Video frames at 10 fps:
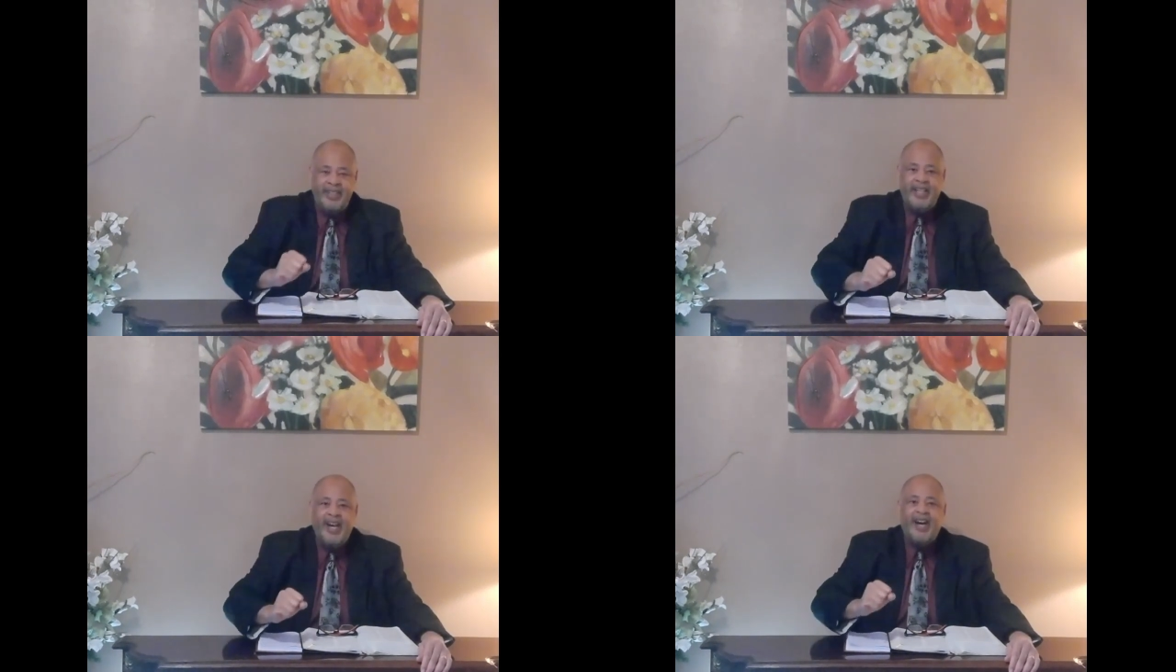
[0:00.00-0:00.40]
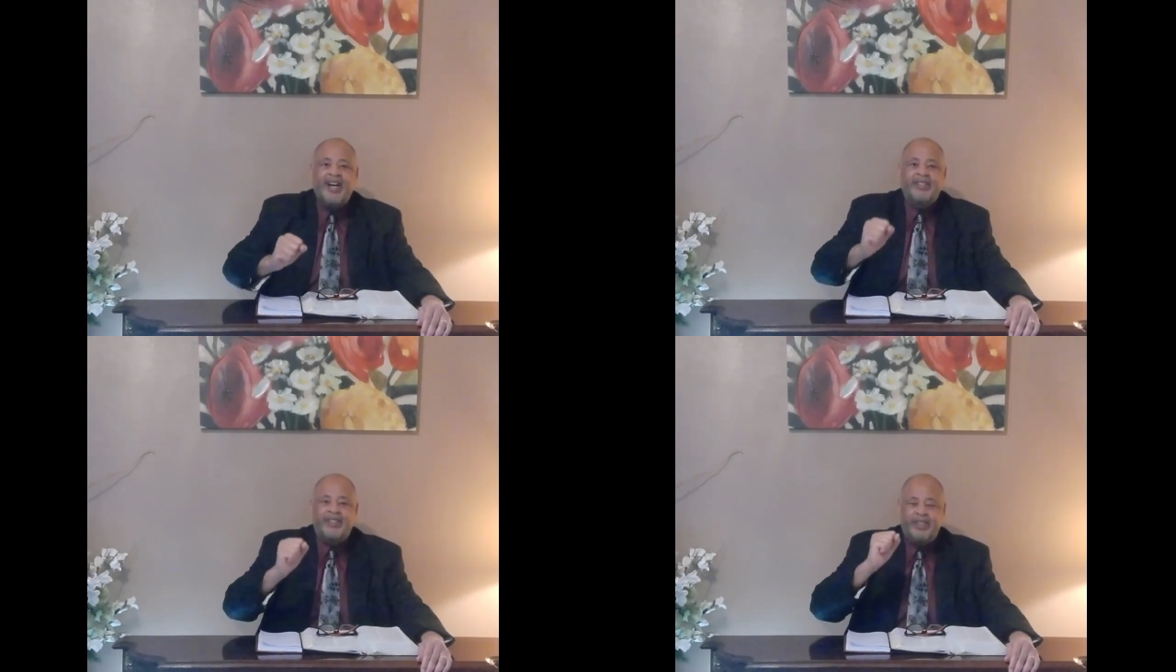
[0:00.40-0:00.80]

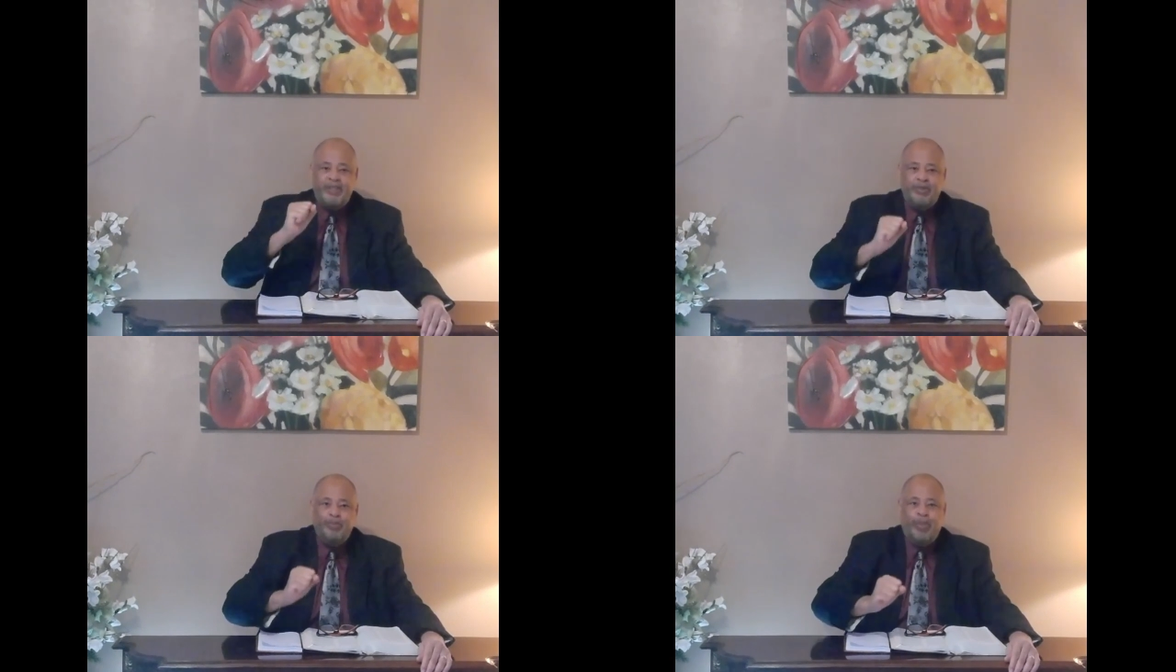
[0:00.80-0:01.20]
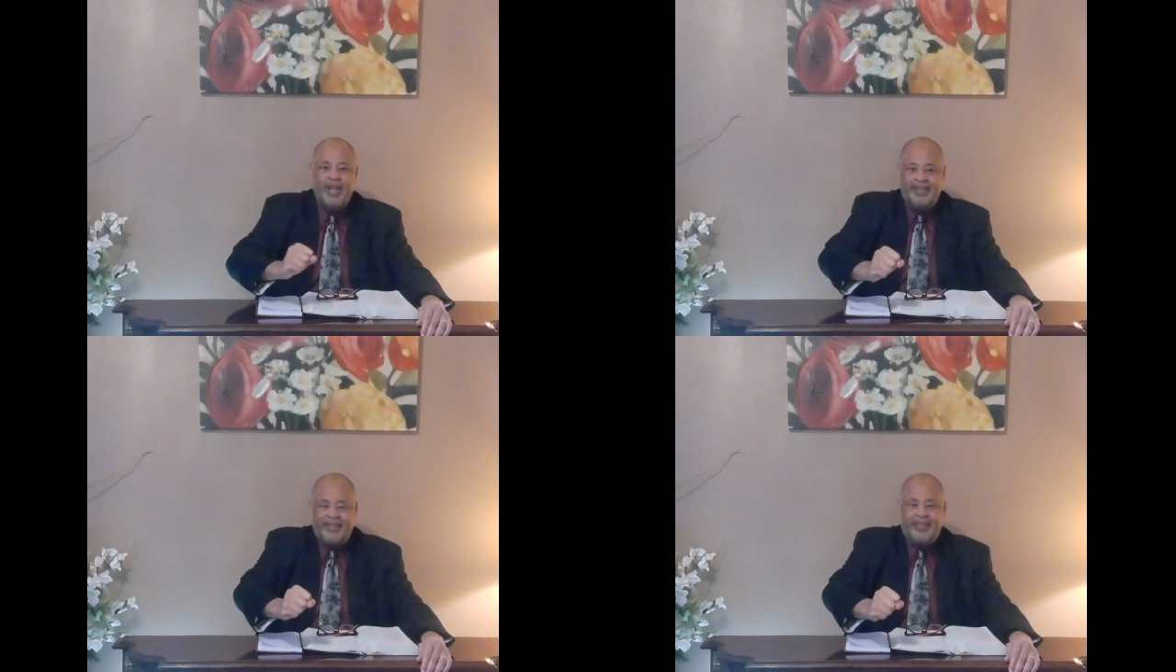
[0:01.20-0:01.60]
God's
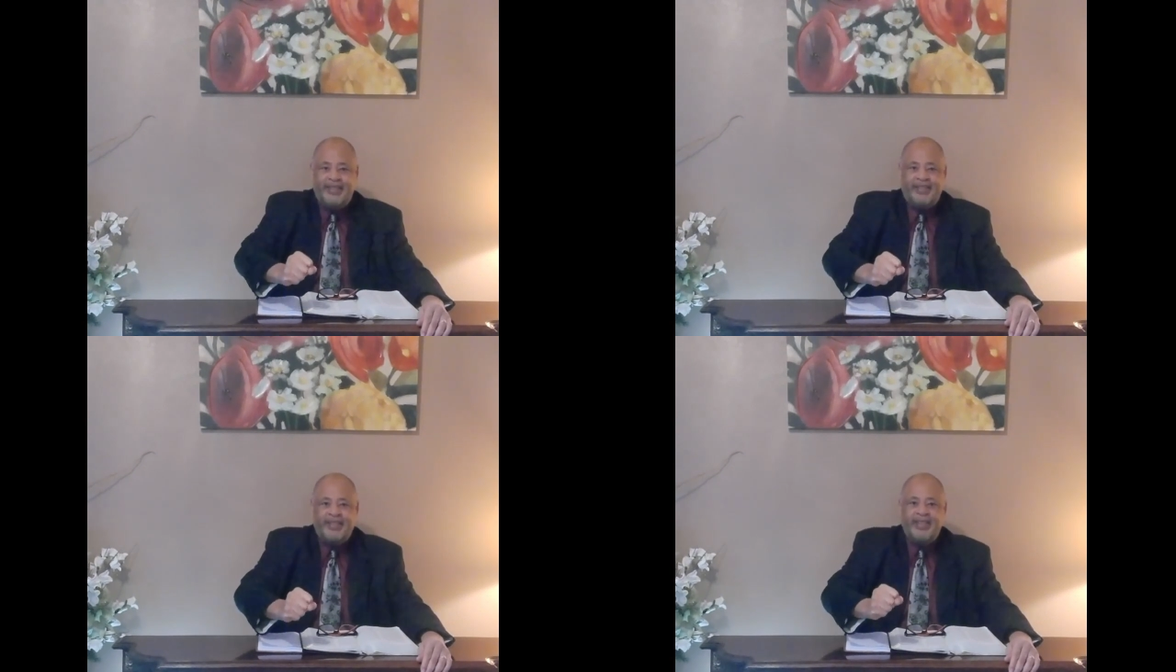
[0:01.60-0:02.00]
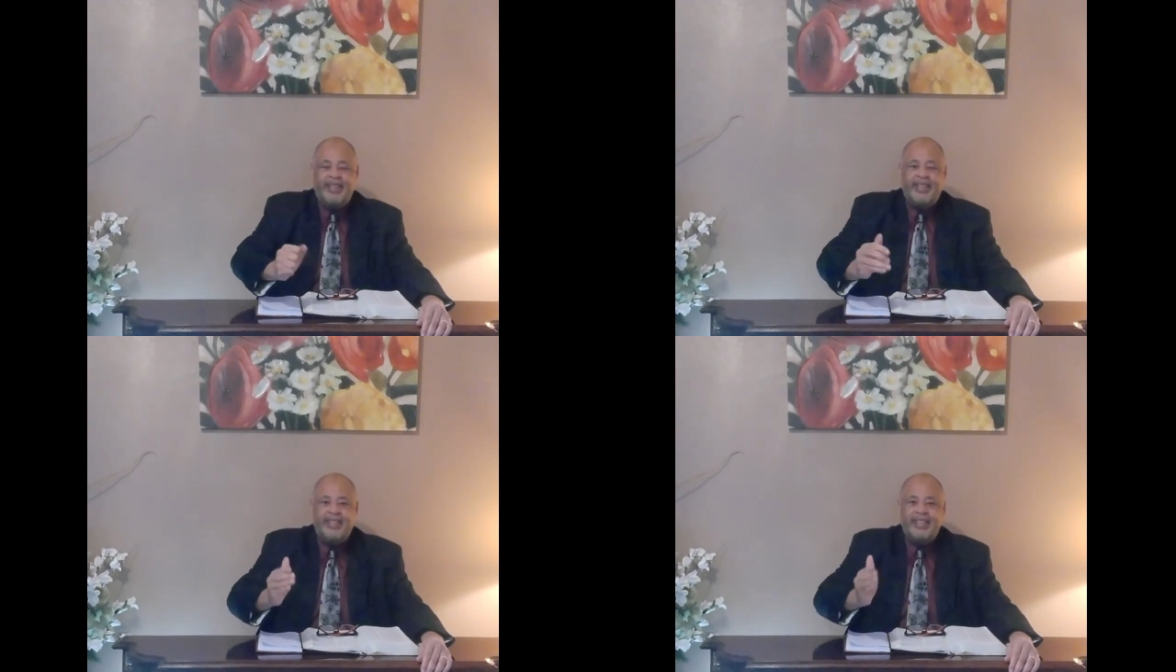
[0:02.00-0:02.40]
blessings.
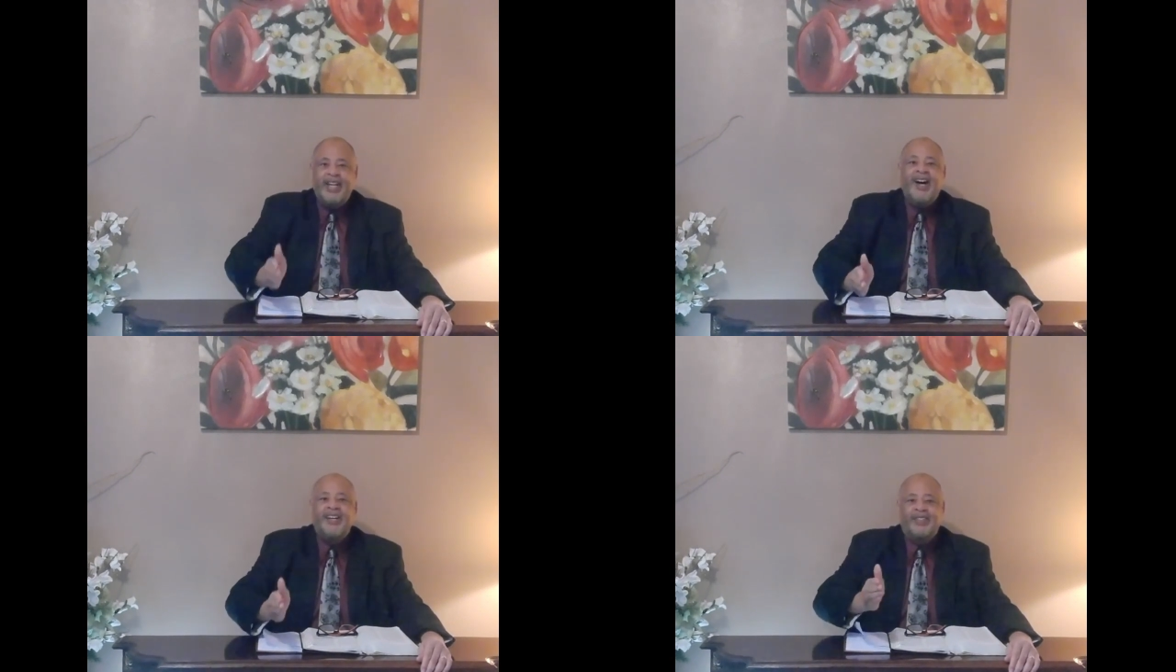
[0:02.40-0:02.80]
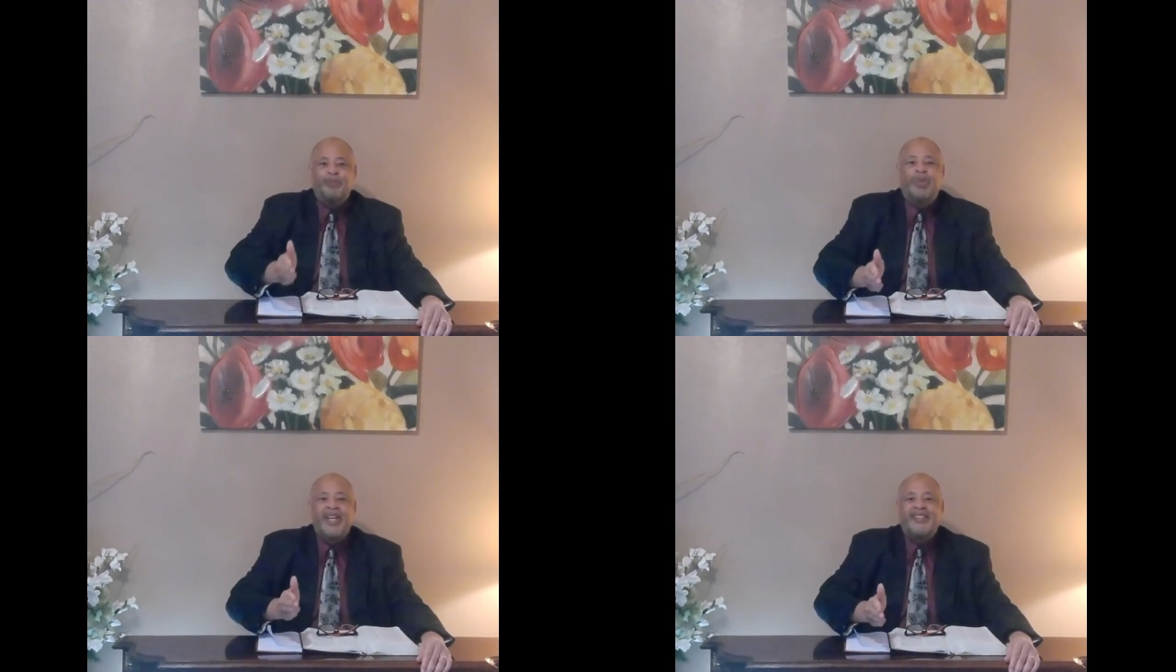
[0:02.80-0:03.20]

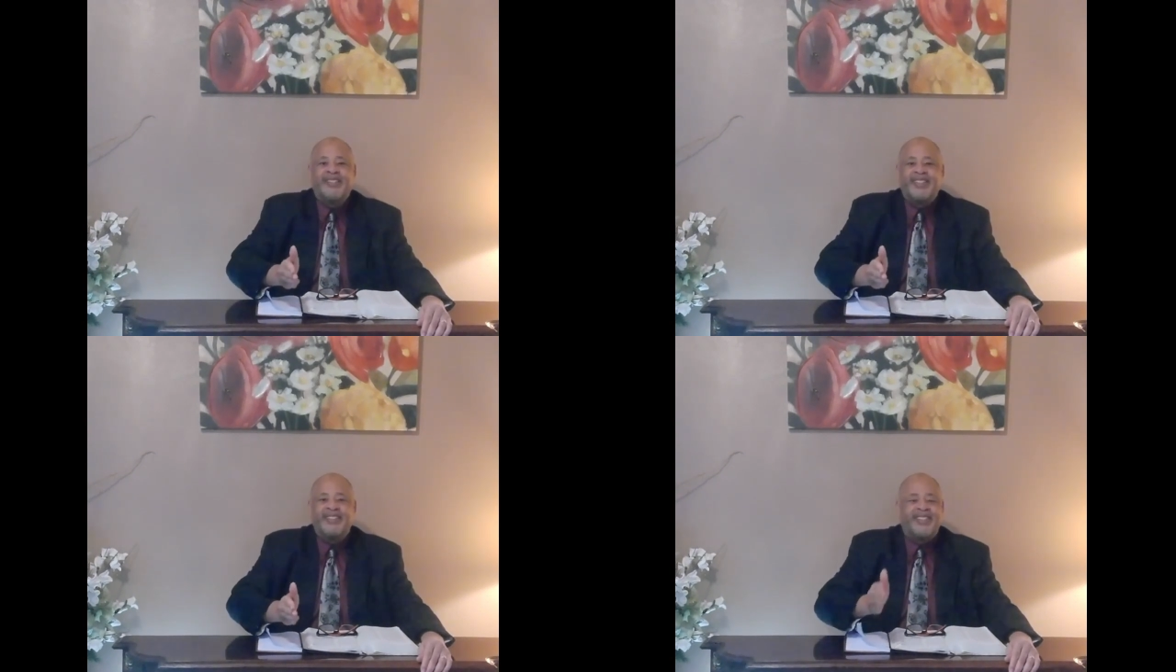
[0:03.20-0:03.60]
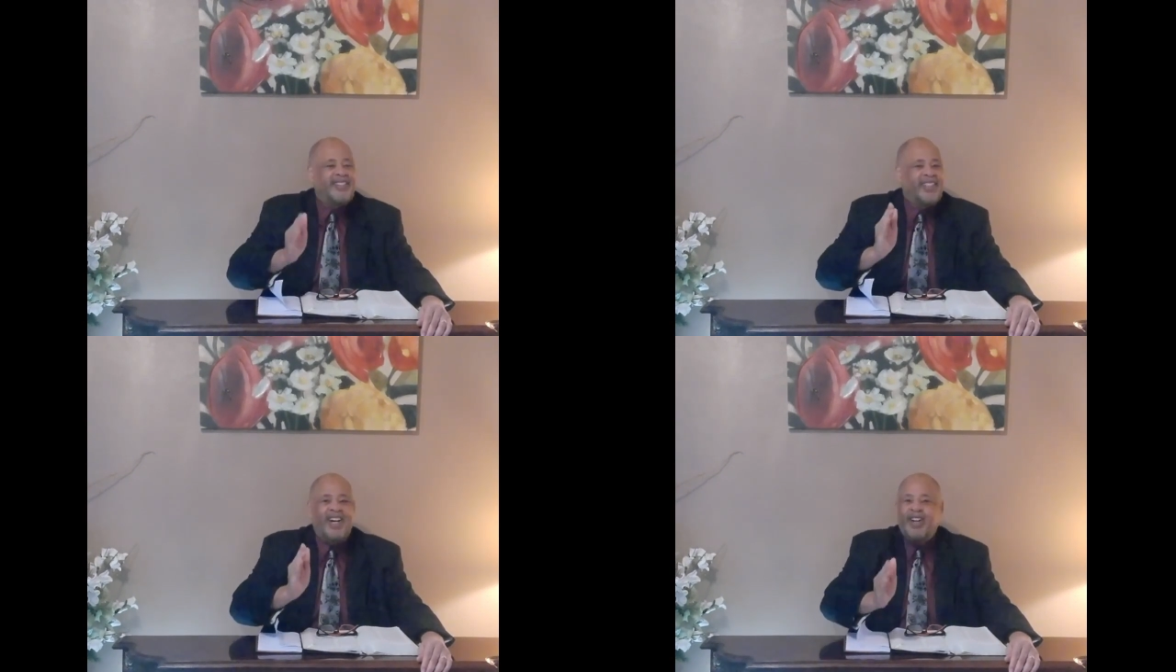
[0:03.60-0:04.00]
God's
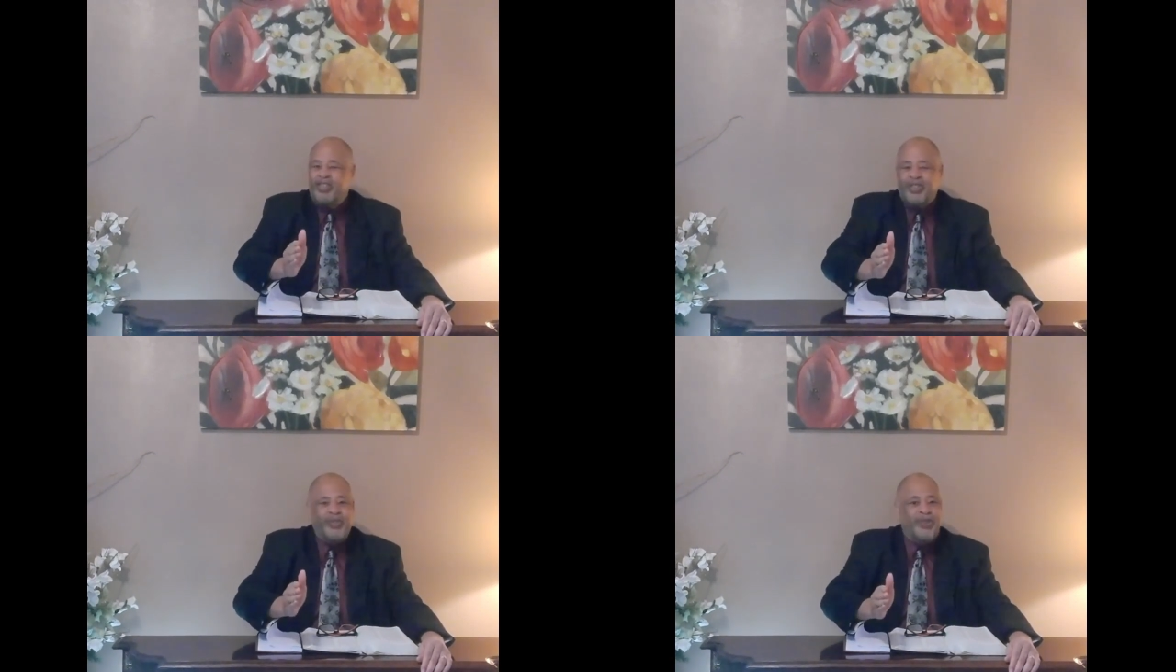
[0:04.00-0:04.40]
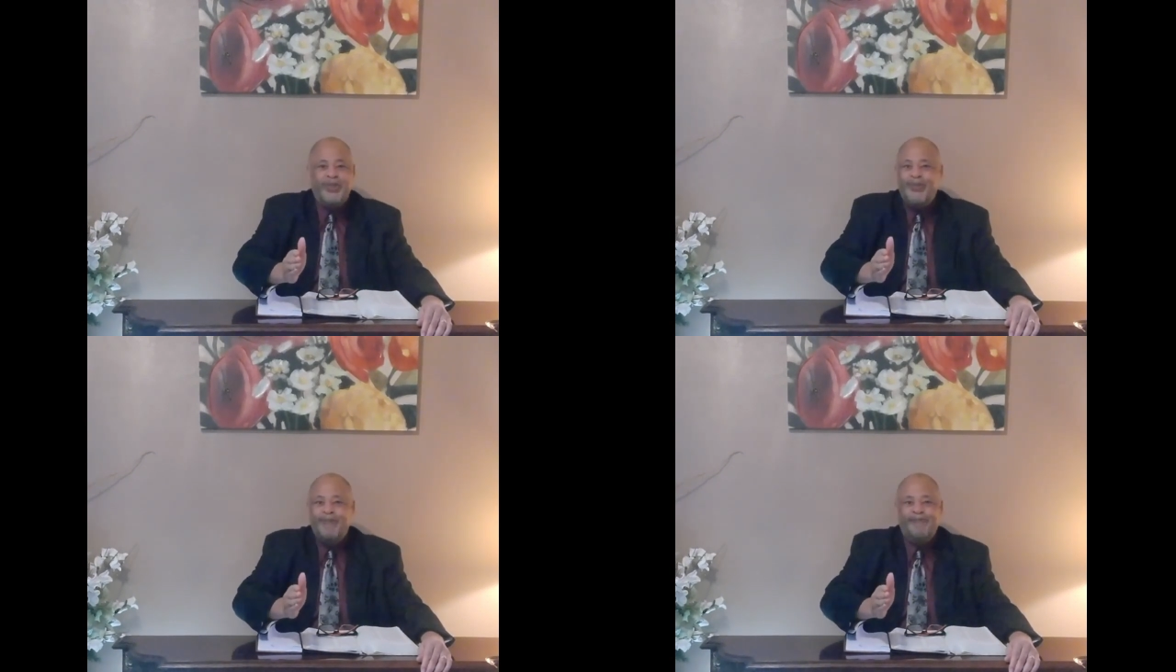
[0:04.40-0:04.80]
blessings are
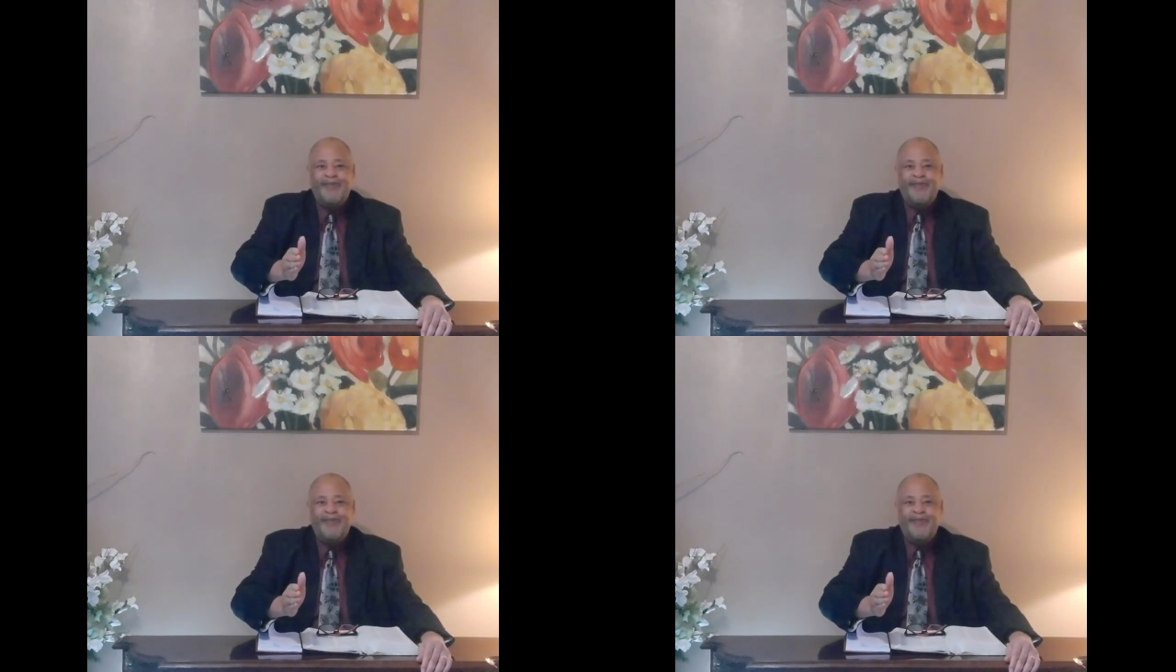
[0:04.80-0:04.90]
true.